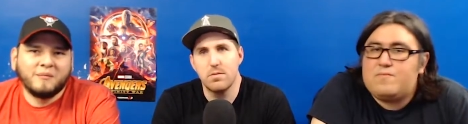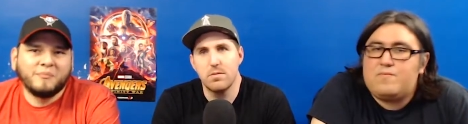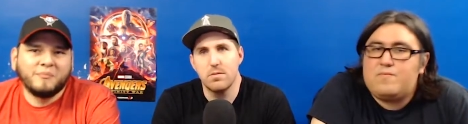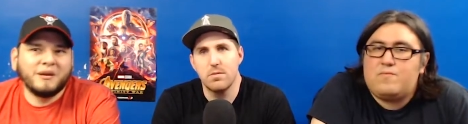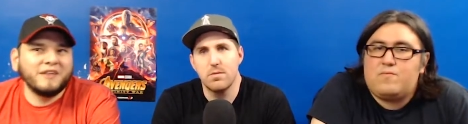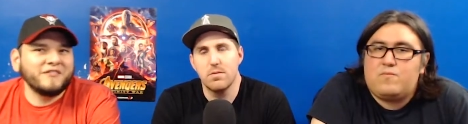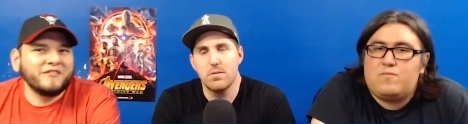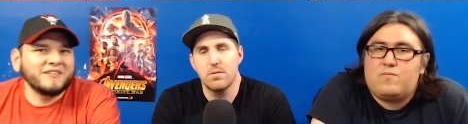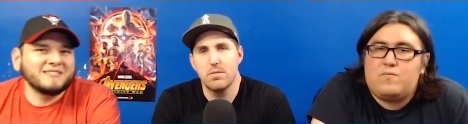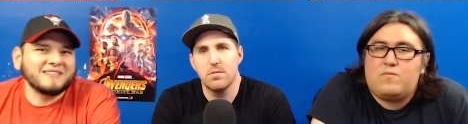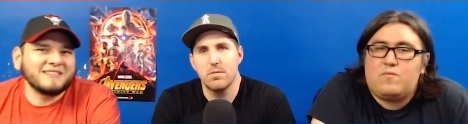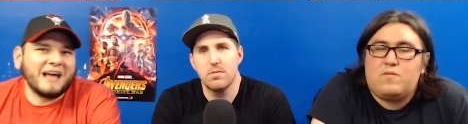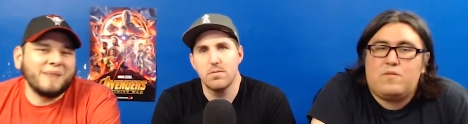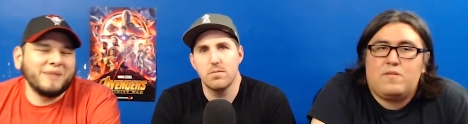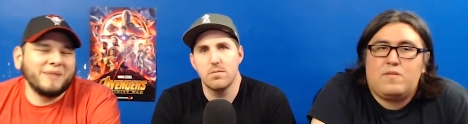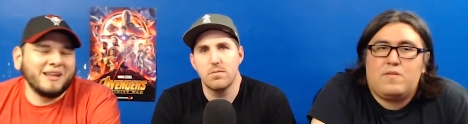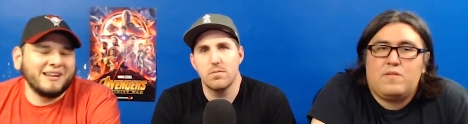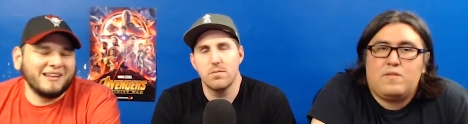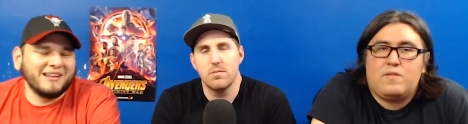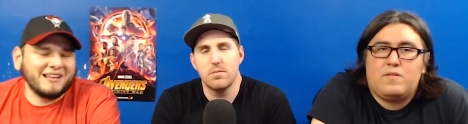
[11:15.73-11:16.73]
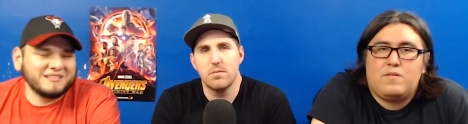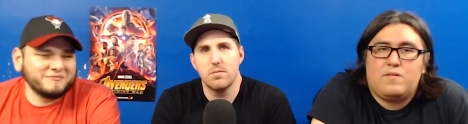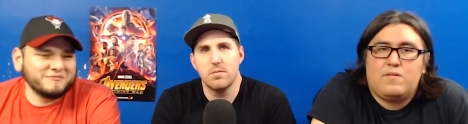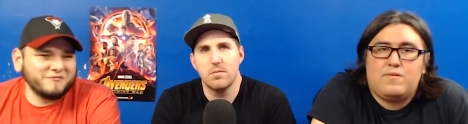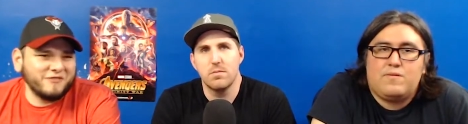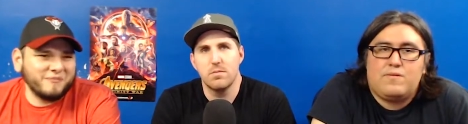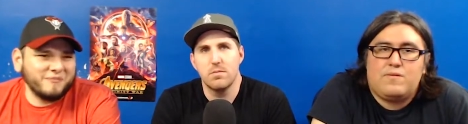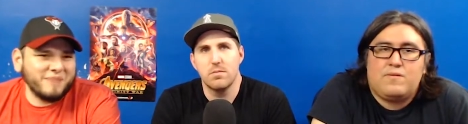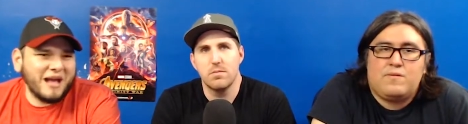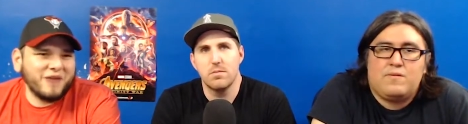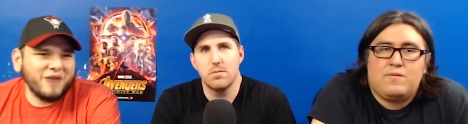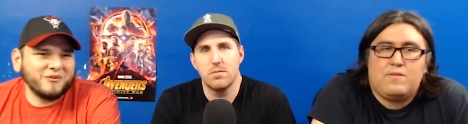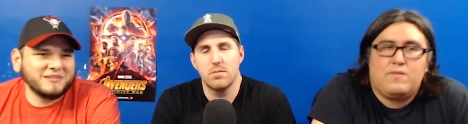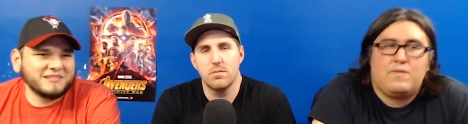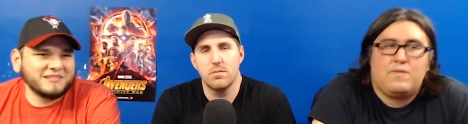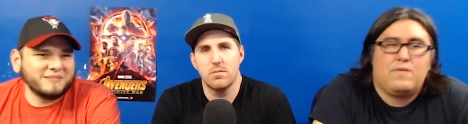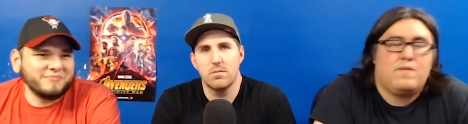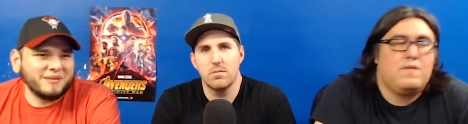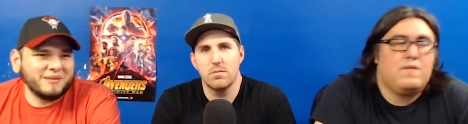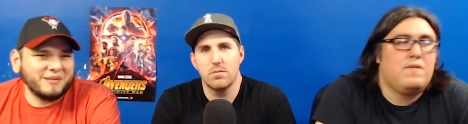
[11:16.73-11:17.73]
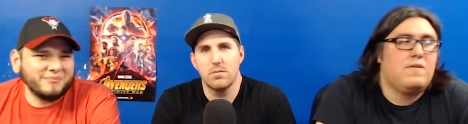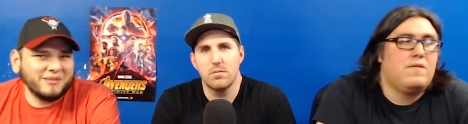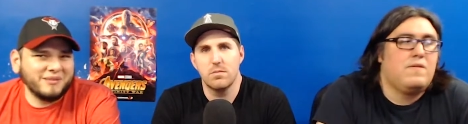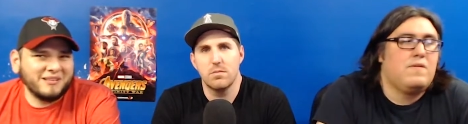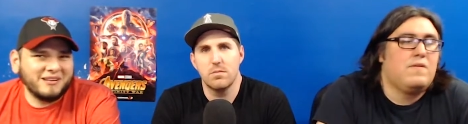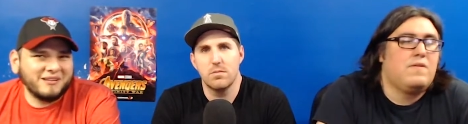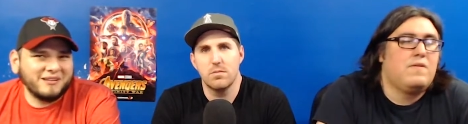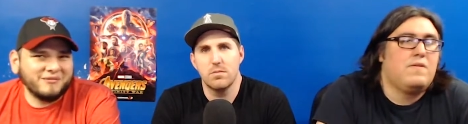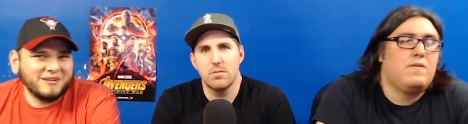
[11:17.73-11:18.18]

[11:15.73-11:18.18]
Speaker 1: But if it's, I mean, as for backwards compatibility,